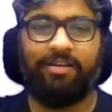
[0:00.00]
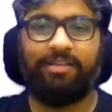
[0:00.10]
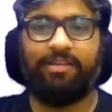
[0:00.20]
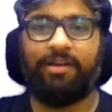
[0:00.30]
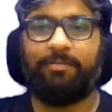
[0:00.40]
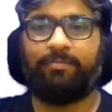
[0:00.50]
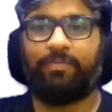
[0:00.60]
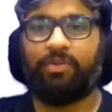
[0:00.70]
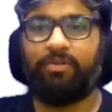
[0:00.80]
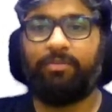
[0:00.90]
Yeah,
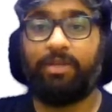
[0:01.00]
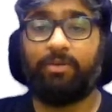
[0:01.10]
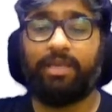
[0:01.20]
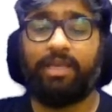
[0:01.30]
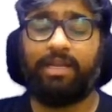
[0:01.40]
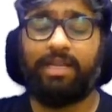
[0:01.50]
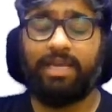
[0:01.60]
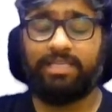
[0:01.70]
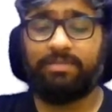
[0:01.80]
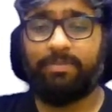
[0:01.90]
so we'll be looking at
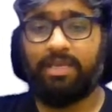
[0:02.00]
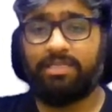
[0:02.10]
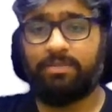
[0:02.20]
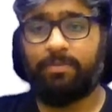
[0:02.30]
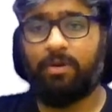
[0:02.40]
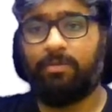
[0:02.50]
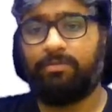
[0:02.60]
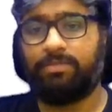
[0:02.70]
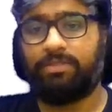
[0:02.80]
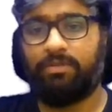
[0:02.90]
dice-based
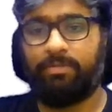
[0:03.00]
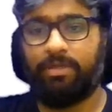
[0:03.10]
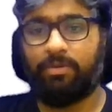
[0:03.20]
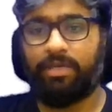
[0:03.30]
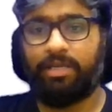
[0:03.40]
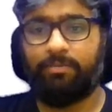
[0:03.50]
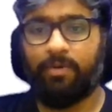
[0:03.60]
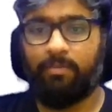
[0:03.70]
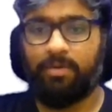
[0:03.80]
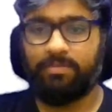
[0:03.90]
problems. We'll be looking at
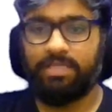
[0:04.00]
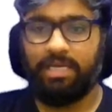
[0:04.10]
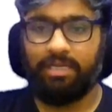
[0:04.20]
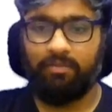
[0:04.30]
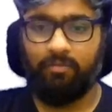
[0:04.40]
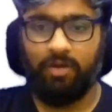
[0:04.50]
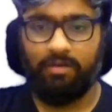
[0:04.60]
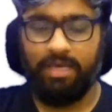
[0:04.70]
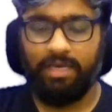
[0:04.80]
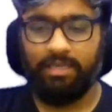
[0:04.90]
problems that
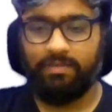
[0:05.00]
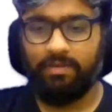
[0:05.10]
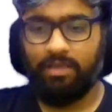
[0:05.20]
involve dice.